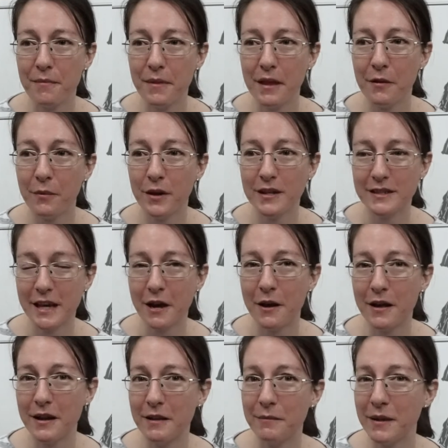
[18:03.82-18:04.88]
it worked out,
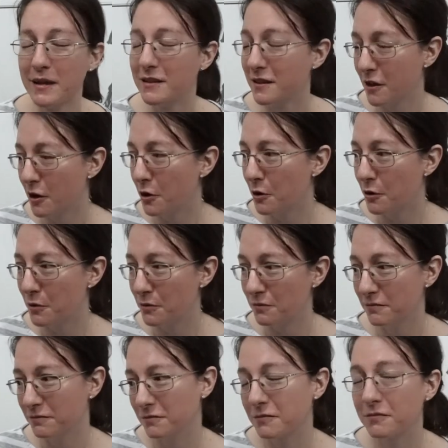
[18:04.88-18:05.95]
and it made the coat
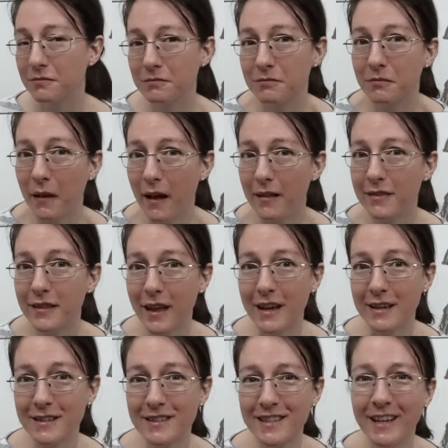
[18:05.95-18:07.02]

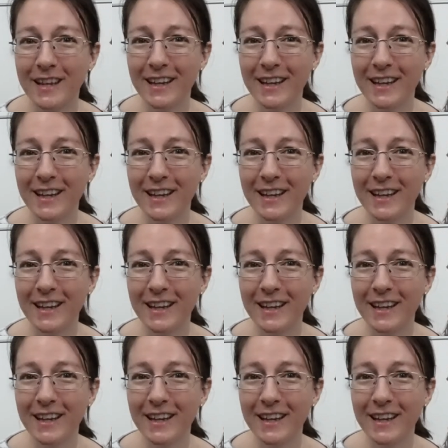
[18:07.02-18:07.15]
nice.